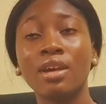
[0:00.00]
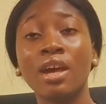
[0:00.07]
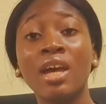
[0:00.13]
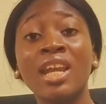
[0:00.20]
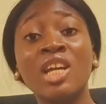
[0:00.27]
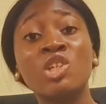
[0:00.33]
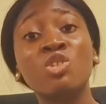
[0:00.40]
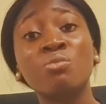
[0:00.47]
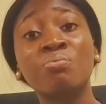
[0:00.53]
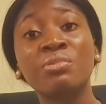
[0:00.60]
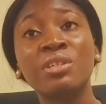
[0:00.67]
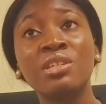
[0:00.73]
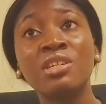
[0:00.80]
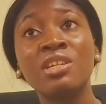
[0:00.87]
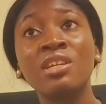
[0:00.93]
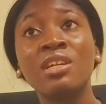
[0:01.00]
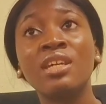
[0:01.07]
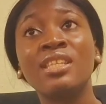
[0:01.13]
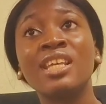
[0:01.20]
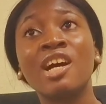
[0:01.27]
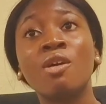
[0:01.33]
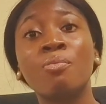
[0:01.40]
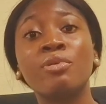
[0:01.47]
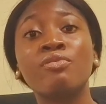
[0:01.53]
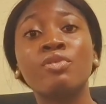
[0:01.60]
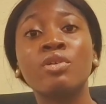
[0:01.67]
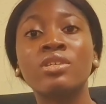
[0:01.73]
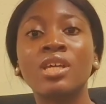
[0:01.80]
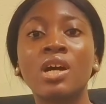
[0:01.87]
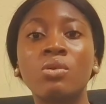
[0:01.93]
That should be in our
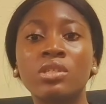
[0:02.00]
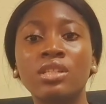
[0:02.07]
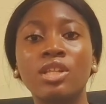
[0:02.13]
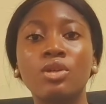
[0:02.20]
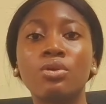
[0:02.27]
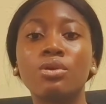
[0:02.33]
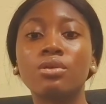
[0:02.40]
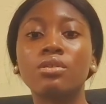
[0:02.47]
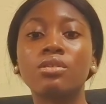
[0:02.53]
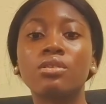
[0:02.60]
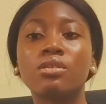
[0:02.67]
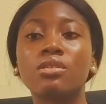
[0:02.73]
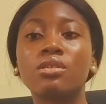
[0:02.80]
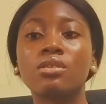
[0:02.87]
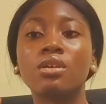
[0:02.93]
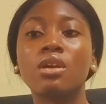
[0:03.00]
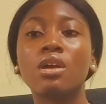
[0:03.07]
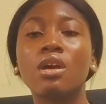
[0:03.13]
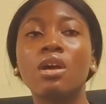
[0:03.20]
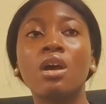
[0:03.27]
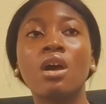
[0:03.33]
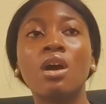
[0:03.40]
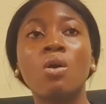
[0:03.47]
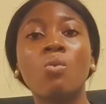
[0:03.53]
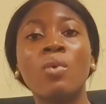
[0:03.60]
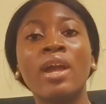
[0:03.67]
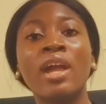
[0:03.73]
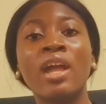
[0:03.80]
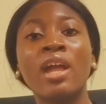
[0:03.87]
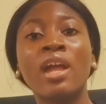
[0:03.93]
previous house in Lagos,
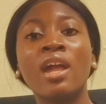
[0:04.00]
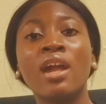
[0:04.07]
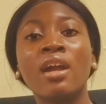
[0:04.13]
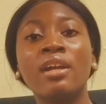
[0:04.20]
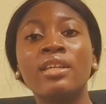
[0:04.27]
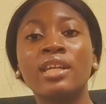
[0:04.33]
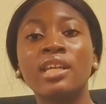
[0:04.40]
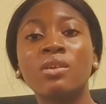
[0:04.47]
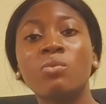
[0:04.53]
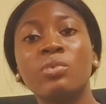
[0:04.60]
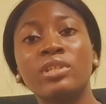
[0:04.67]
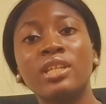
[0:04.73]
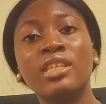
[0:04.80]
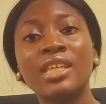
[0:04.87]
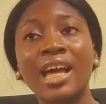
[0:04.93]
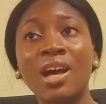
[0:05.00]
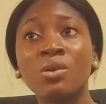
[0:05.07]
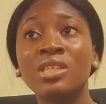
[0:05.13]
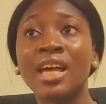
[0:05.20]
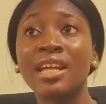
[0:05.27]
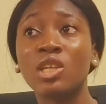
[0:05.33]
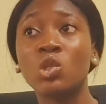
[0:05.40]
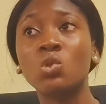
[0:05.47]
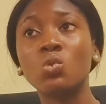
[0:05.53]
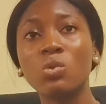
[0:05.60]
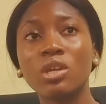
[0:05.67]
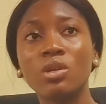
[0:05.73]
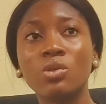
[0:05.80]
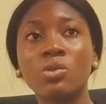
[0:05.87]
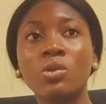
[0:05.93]
where this house had a
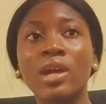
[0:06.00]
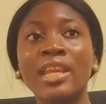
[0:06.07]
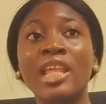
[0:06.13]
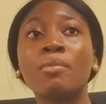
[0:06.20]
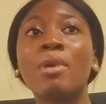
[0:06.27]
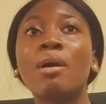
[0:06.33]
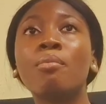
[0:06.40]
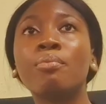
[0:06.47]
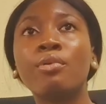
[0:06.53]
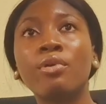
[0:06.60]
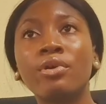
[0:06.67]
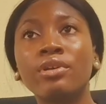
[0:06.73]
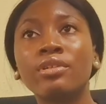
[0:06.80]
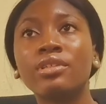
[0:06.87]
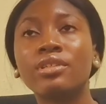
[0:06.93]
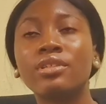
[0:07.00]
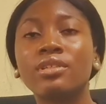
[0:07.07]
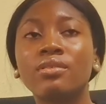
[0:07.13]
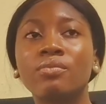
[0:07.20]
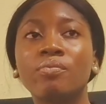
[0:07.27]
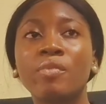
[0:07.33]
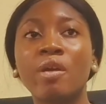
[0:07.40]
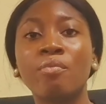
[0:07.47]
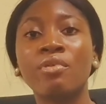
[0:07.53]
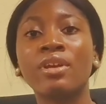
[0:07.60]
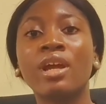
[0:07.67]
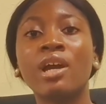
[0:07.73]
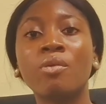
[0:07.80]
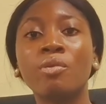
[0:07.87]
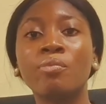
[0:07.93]
swing. So anytime I'm bored, my
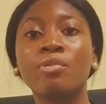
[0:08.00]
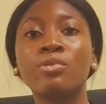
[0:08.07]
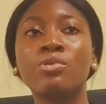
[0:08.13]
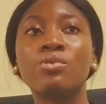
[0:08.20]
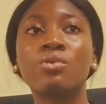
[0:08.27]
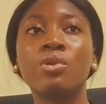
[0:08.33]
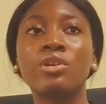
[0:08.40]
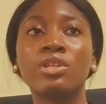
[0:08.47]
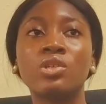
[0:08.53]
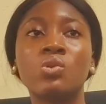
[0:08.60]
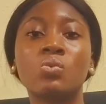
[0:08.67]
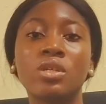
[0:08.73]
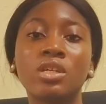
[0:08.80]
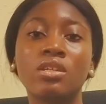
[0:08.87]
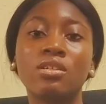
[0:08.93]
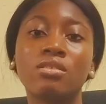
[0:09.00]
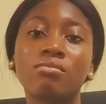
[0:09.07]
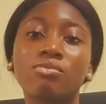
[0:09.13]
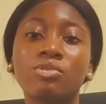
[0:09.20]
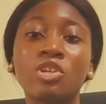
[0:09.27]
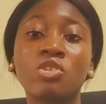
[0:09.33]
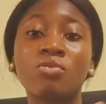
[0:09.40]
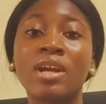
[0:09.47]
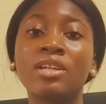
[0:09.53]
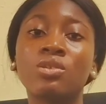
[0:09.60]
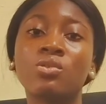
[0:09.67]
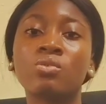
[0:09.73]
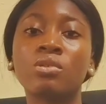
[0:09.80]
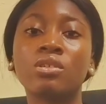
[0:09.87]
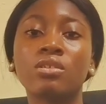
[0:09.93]
brother, we both go on the swing, just
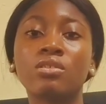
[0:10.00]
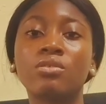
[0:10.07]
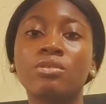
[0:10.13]
ride the swing.